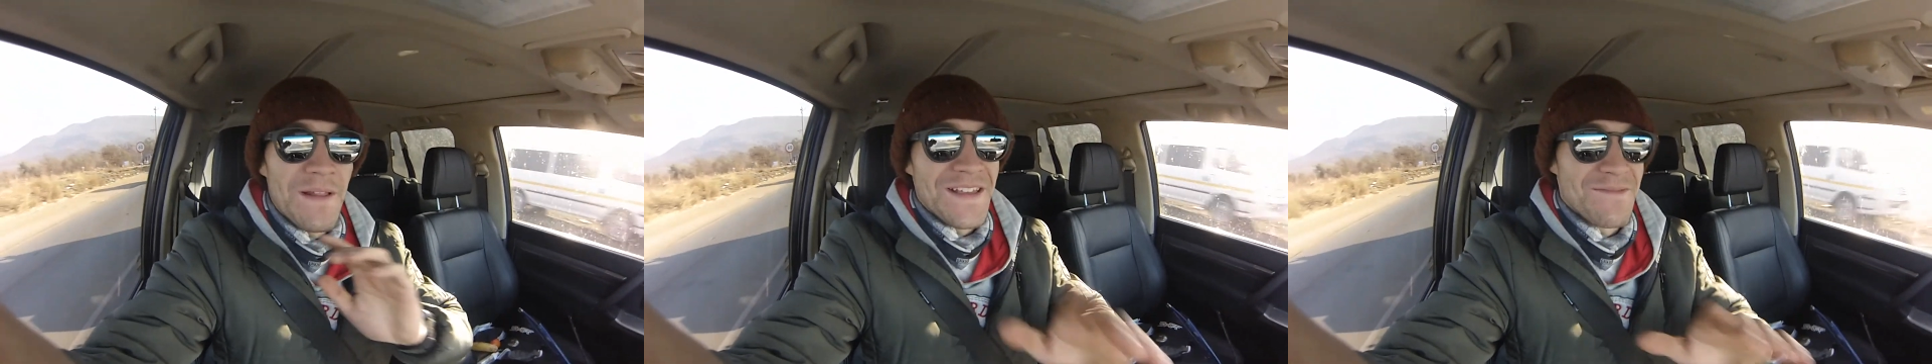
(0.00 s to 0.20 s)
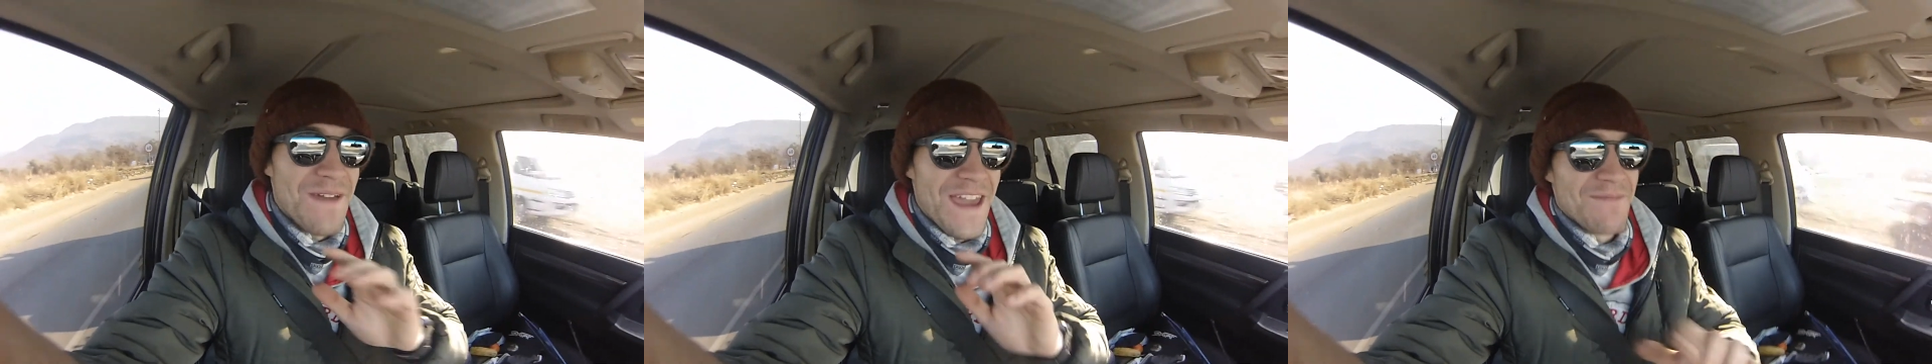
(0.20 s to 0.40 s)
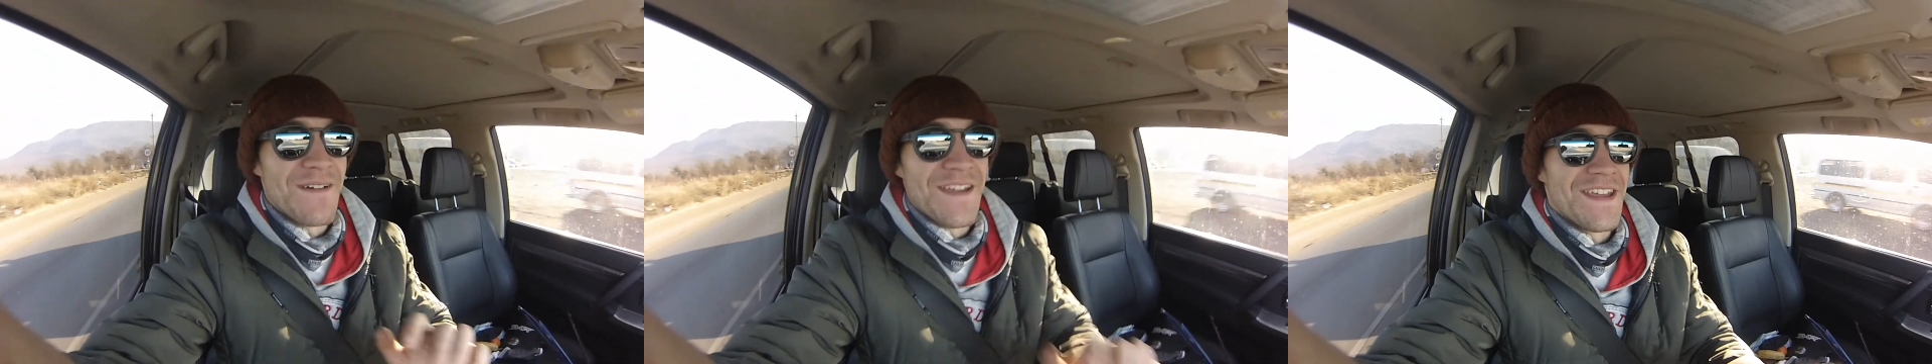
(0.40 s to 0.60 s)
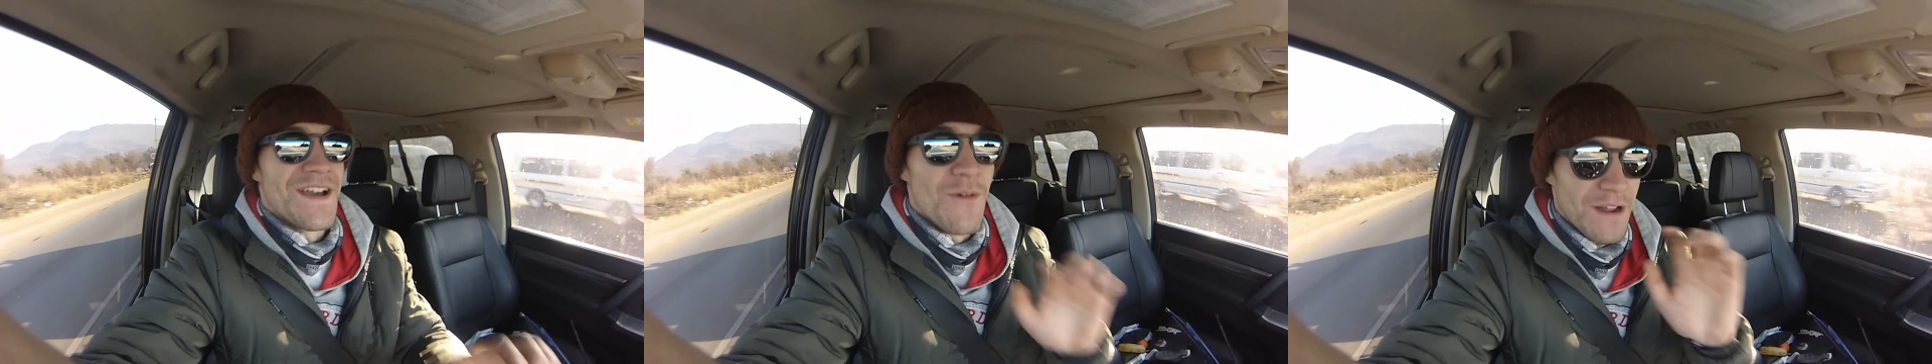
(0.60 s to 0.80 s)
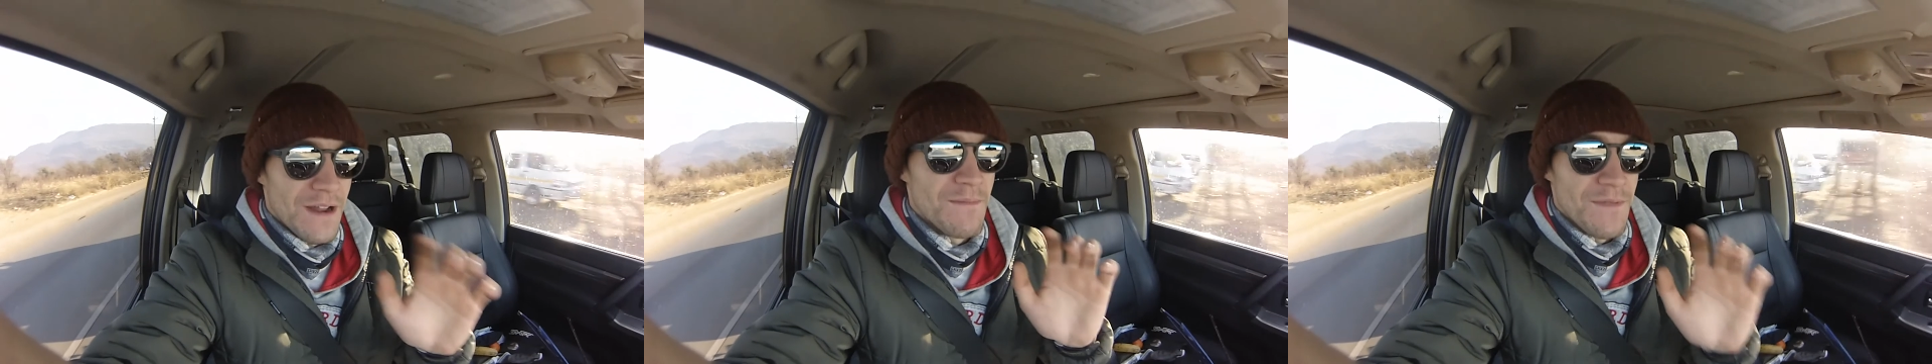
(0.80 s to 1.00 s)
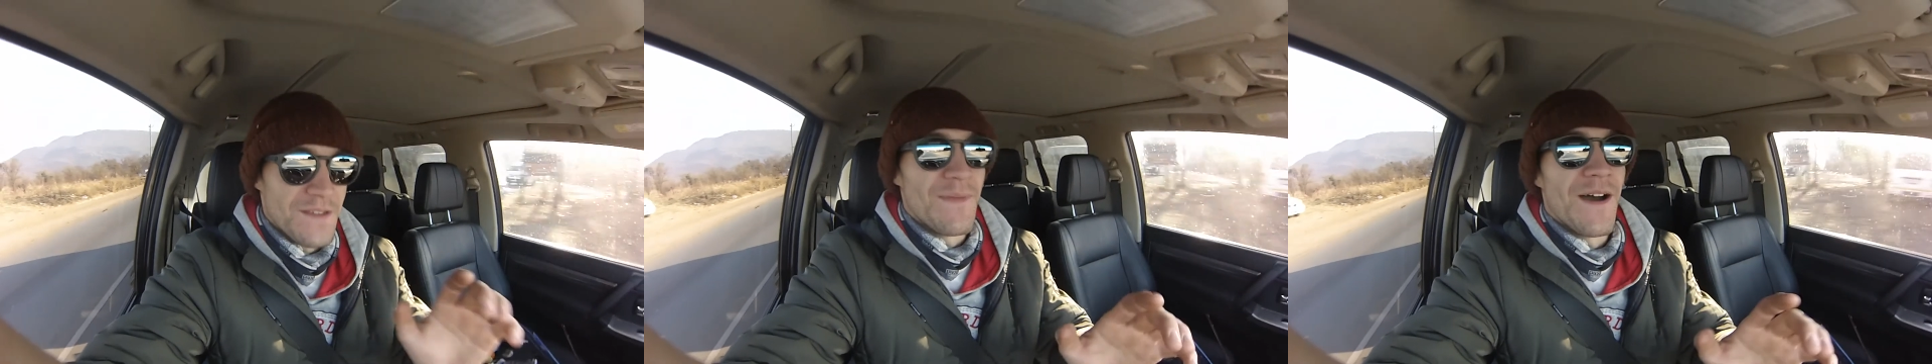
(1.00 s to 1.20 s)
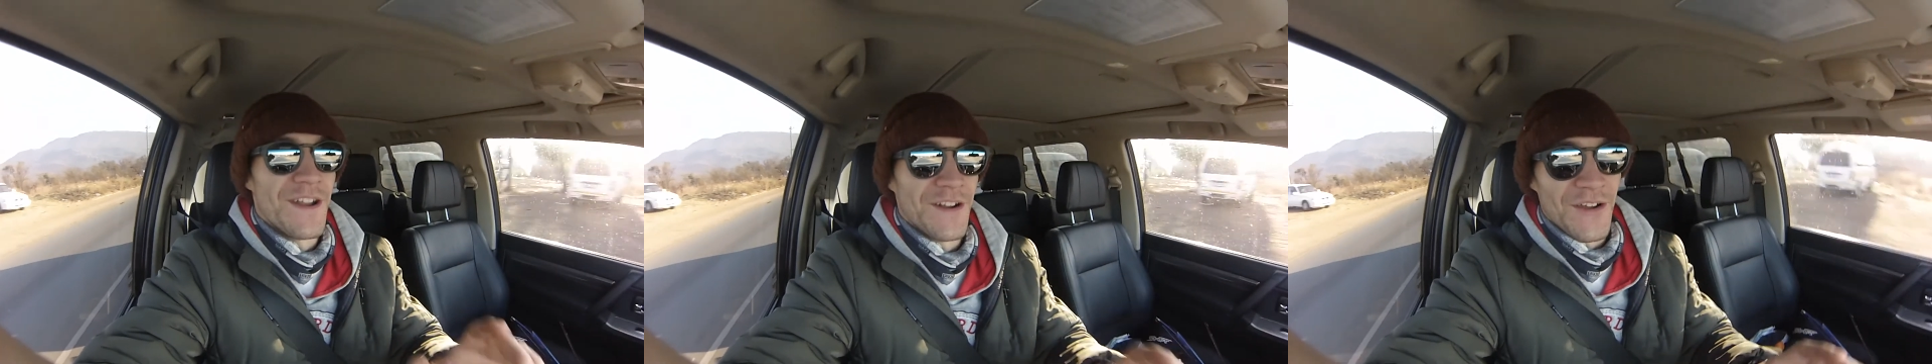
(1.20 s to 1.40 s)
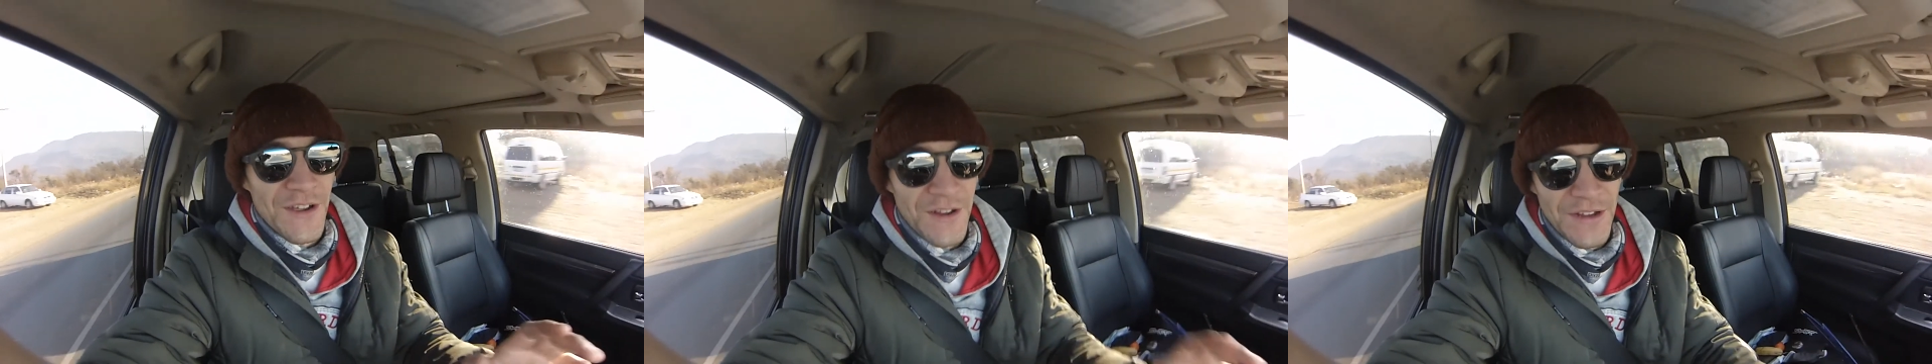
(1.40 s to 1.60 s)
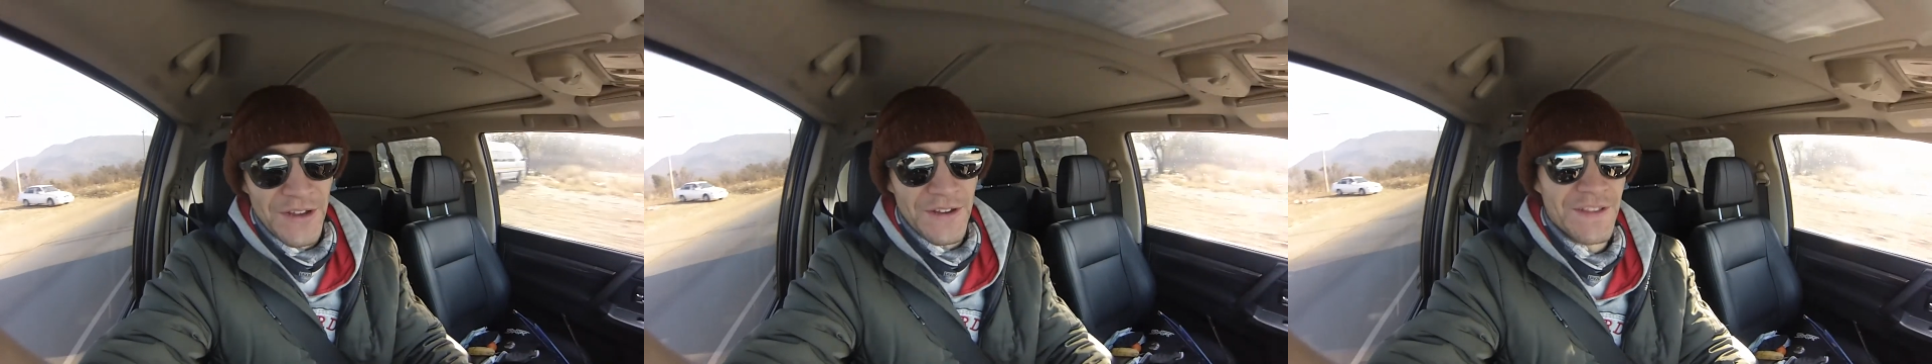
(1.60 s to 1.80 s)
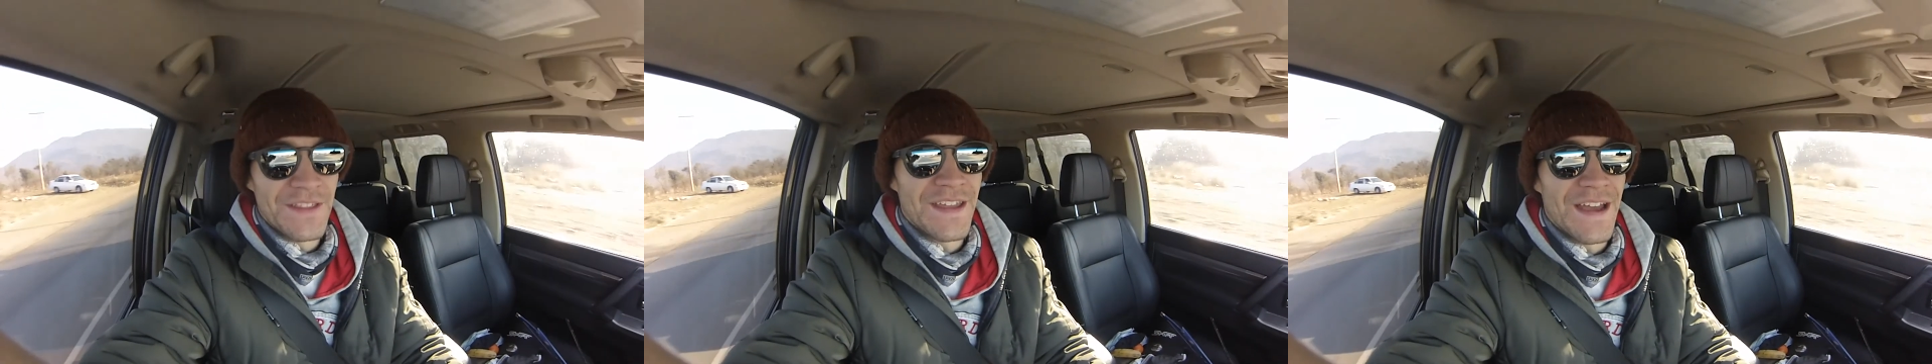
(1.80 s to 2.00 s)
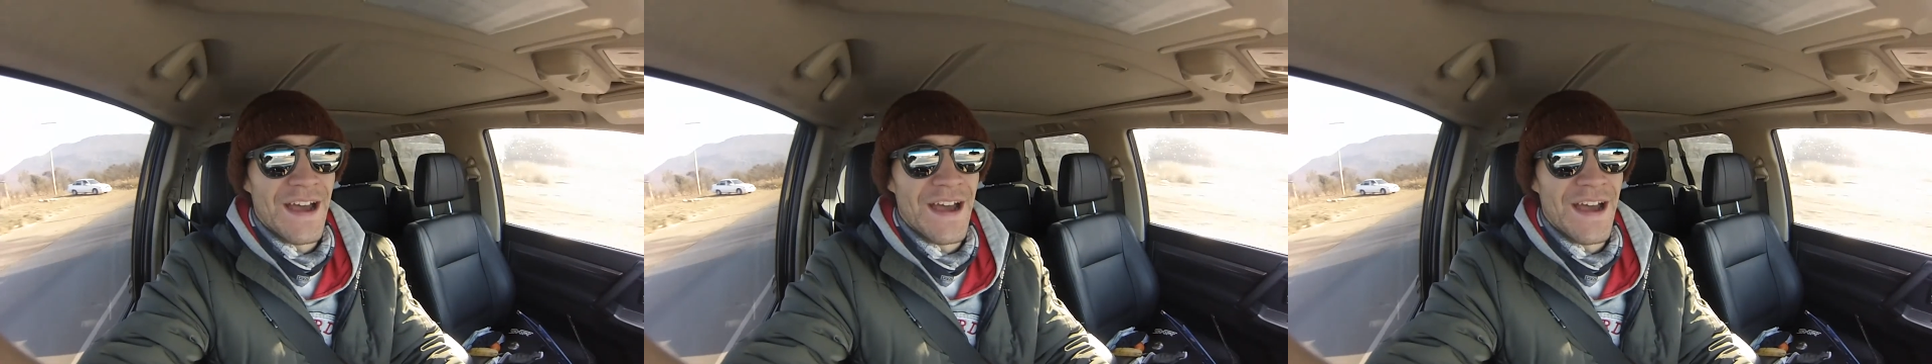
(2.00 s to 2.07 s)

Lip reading: has made my year what I'm just about to go do.